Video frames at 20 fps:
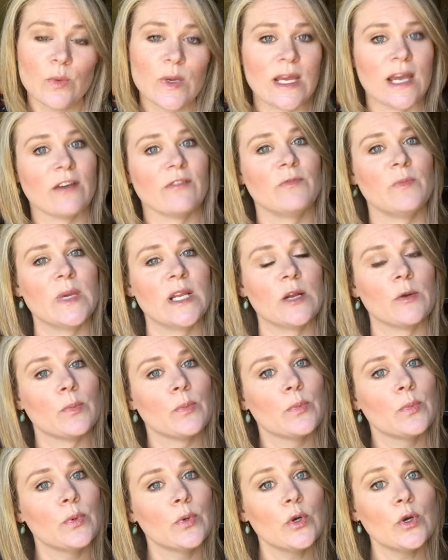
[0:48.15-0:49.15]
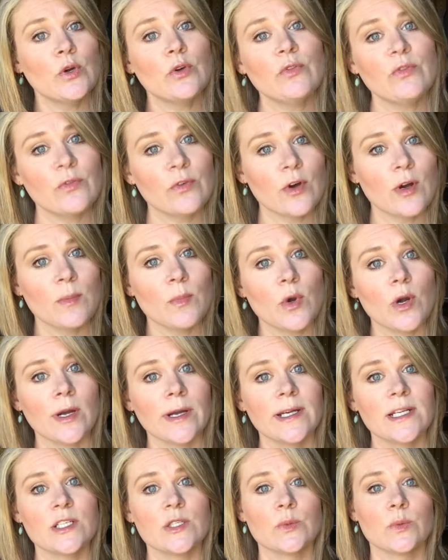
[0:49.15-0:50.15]
we have been approved for a
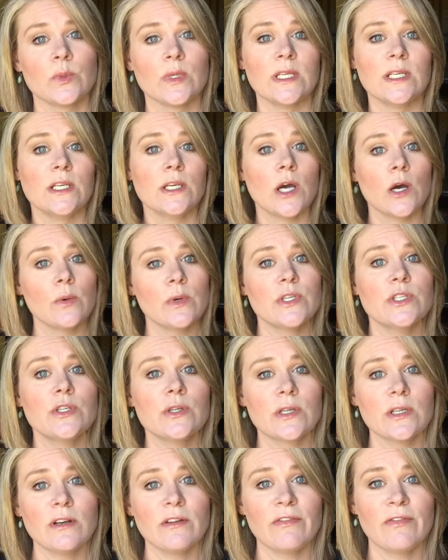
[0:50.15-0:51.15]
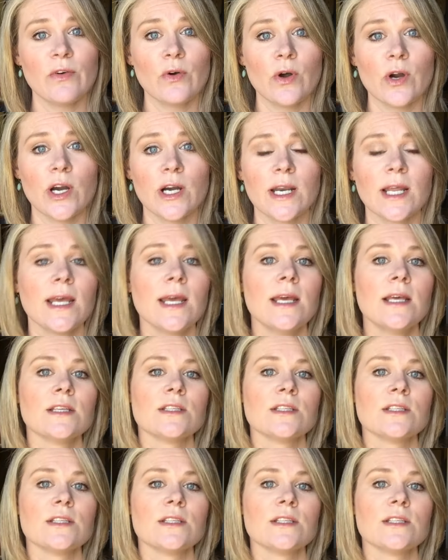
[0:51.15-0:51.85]
mortgage. We know what you can afford.